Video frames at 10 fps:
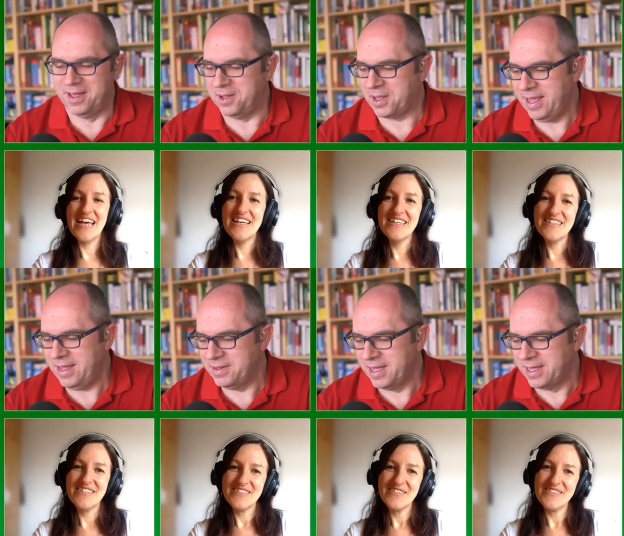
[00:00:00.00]
Speaker 1: Okay,
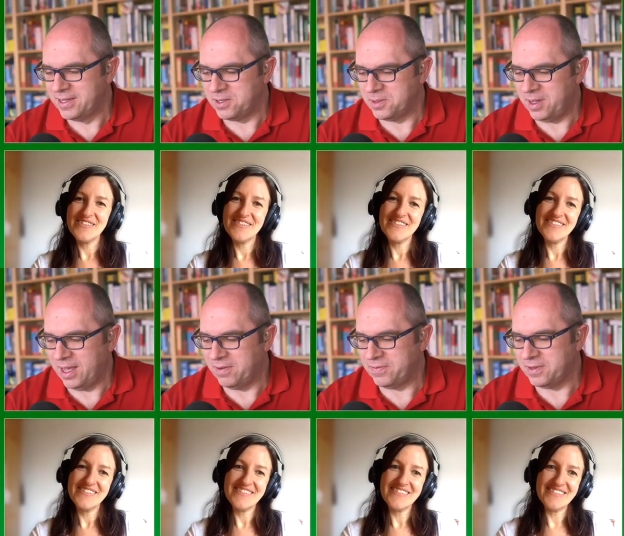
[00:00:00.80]
so we
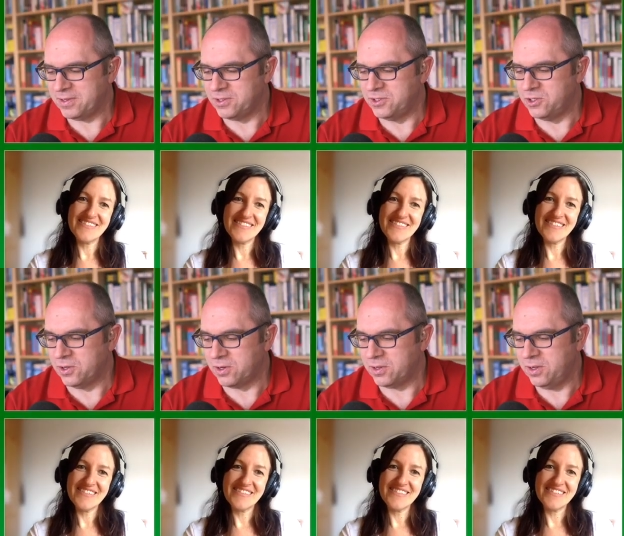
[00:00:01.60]
have
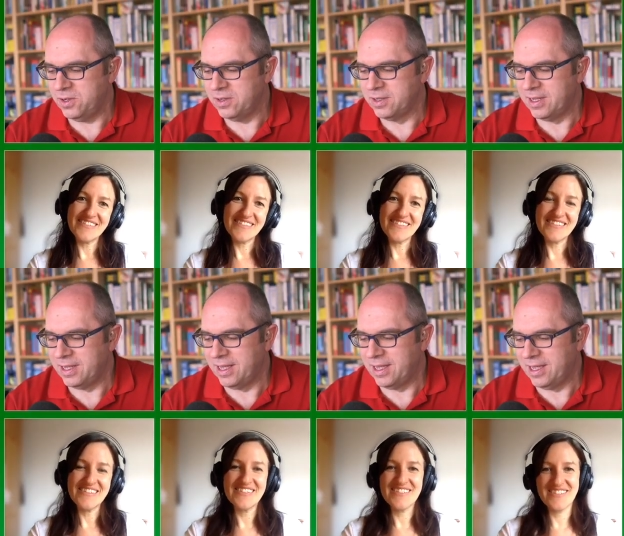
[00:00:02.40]
giorno.
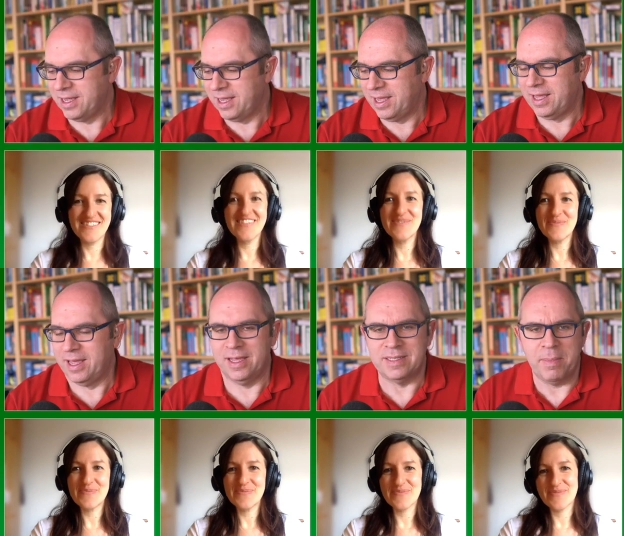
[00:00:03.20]

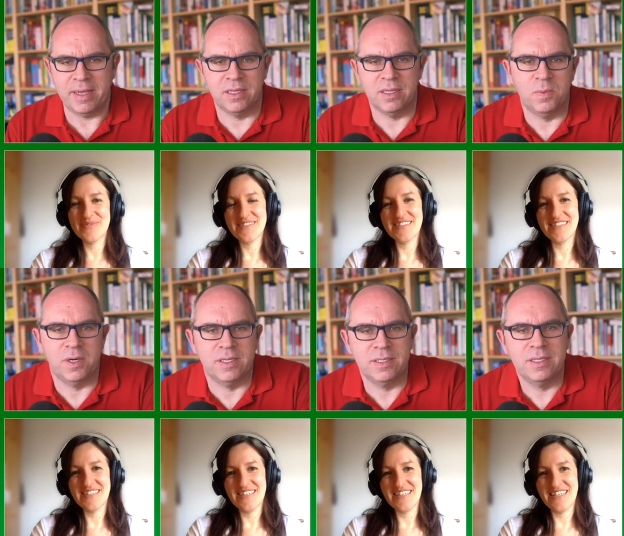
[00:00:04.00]
It's a masculine word,
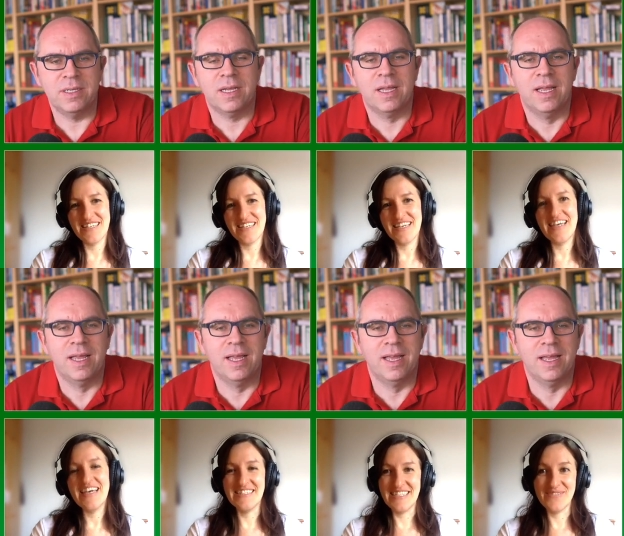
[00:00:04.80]
isn't it?
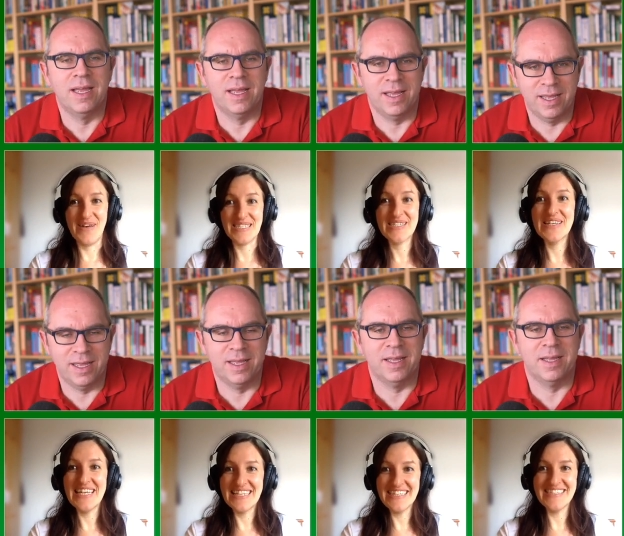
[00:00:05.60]
Speaker 2: It is
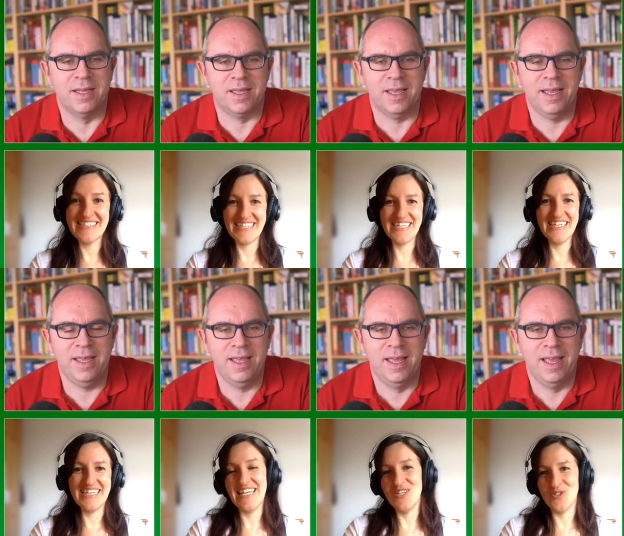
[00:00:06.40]
masculine, okay. Sì,
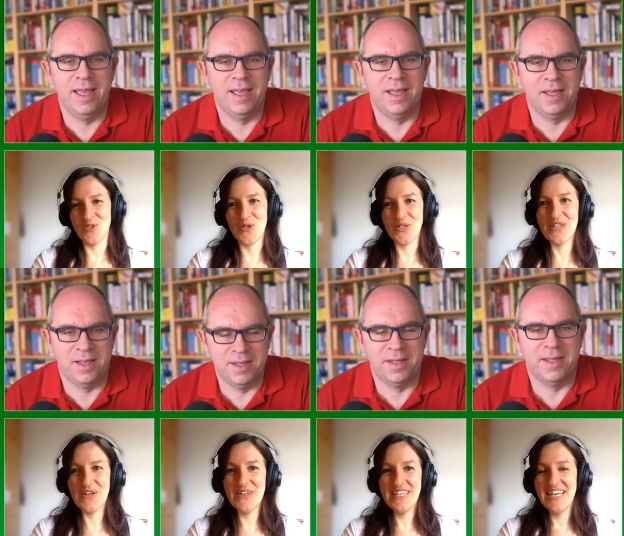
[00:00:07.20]
il
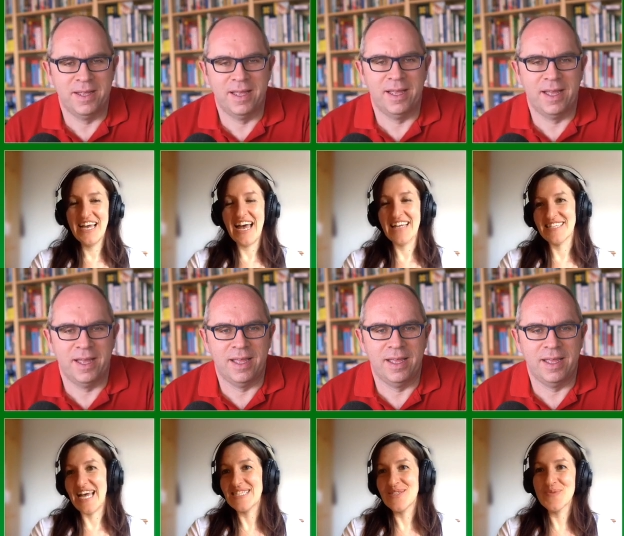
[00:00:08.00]
giorno. And
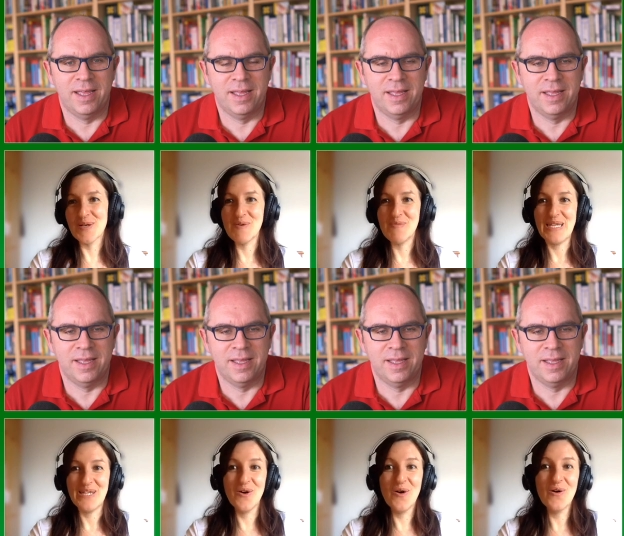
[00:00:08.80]
as you probably
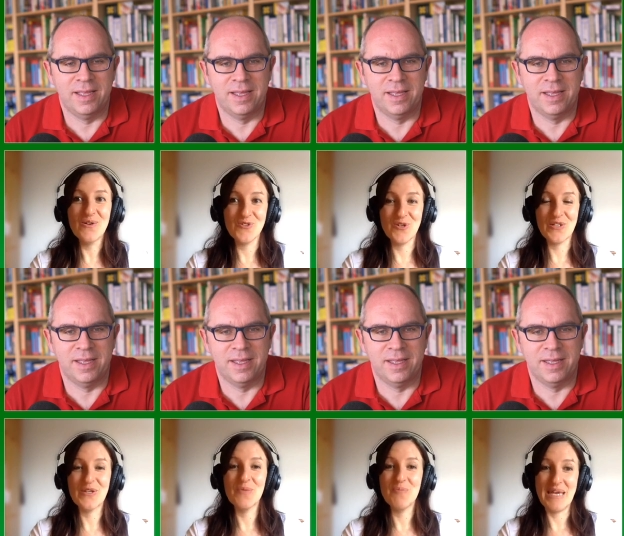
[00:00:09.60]
know,
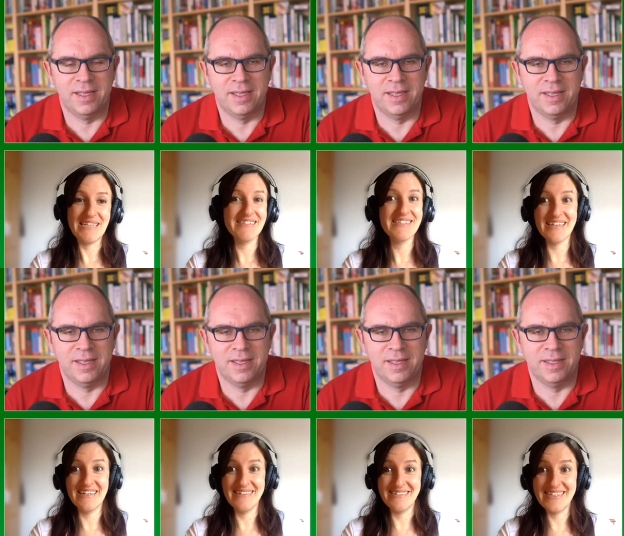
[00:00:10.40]
giorno means uh,